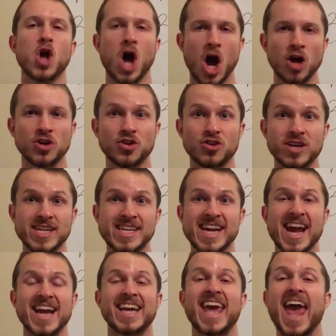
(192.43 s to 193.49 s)
hungry
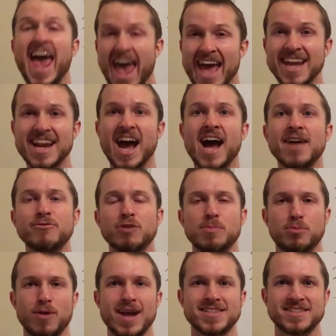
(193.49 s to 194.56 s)
and cannot
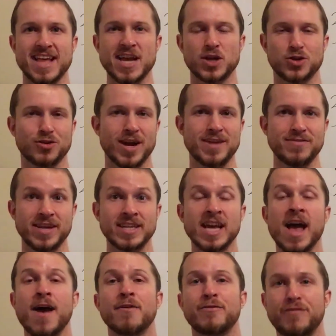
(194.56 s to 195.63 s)
repress that craving
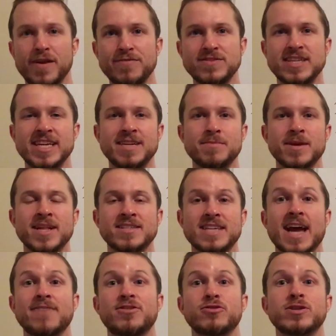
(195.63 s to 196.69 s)
15 minutes
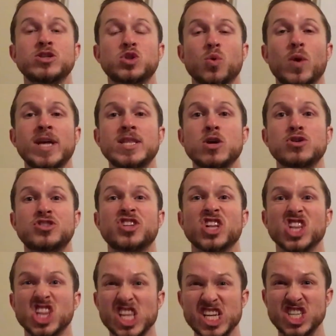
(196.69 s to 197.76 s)
after enjoying those
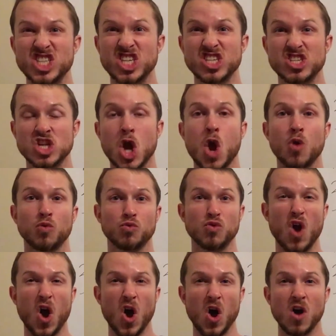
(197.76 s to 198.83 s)
delicious
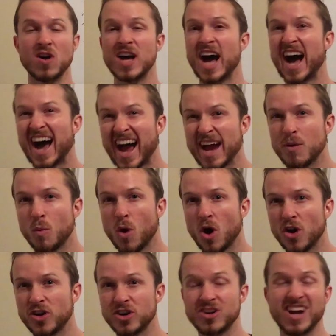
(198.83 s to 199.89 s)
raw, high
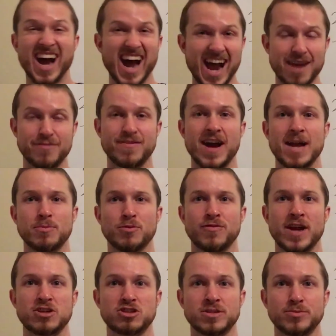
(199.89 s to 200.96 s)
water, high fiber
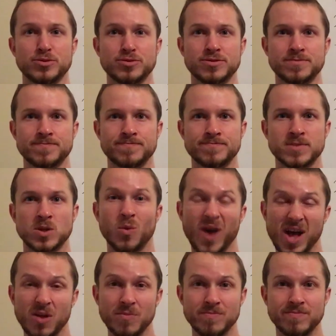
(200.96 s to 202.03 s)
vegetables,
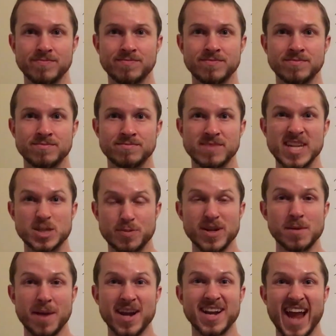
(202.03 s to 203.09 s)
well, it's been
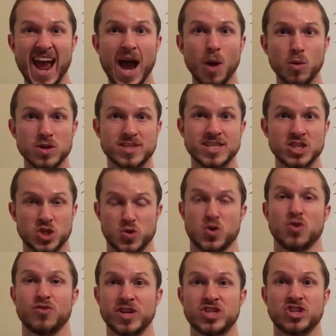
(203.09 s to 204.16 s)
about an hour since you
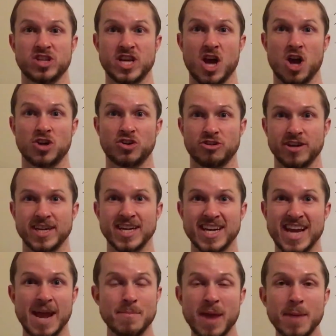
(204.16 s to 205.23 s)
were originally hungry,
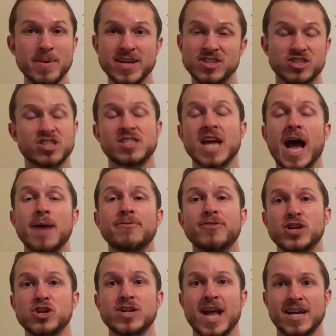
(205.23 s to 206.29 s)
and maybe it's just time for
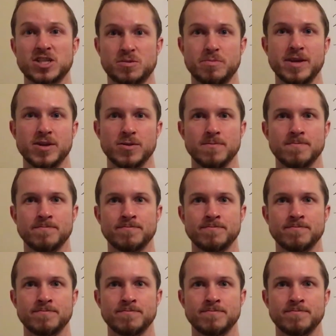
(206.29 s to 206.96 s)
your next meal.